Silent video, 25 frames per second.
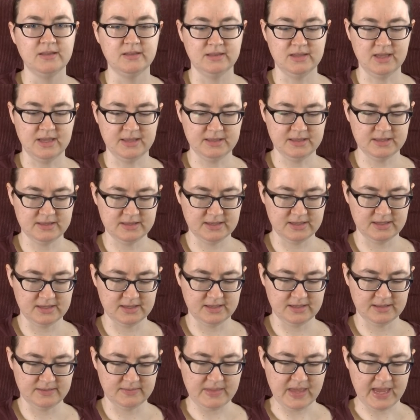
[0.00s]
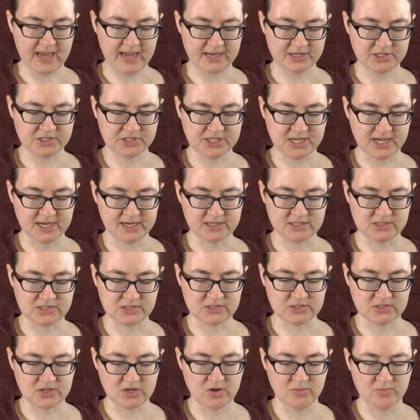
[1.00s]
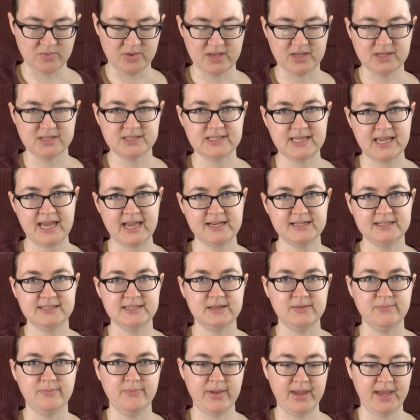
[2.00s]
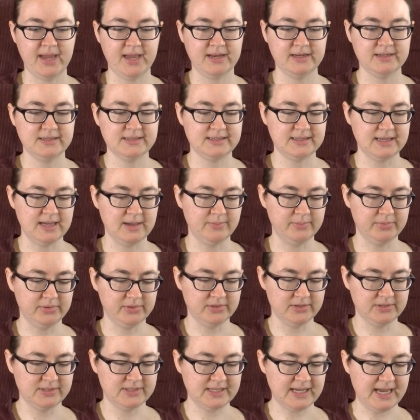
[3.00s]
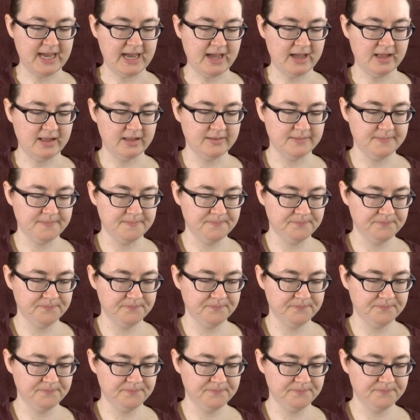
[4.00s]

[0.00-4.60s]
I think the hashtag is just gonna be Saxon Band Sampler Sale.